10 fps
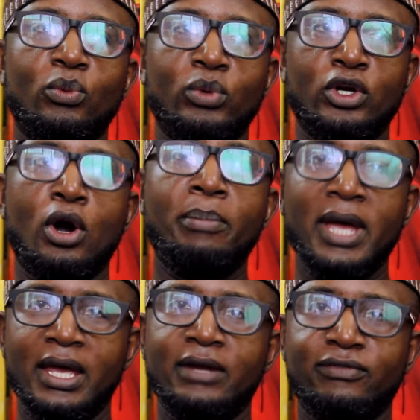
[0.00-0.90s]
we got
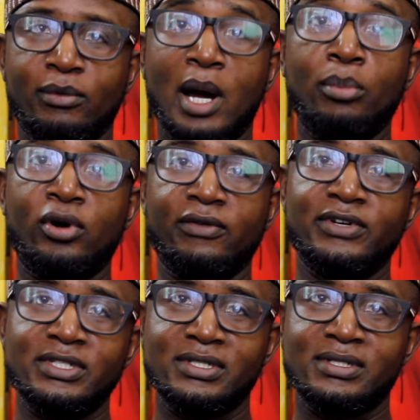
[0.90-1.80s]
paid from our
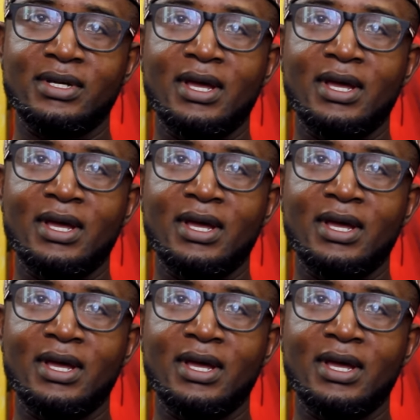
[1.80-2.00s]
profit.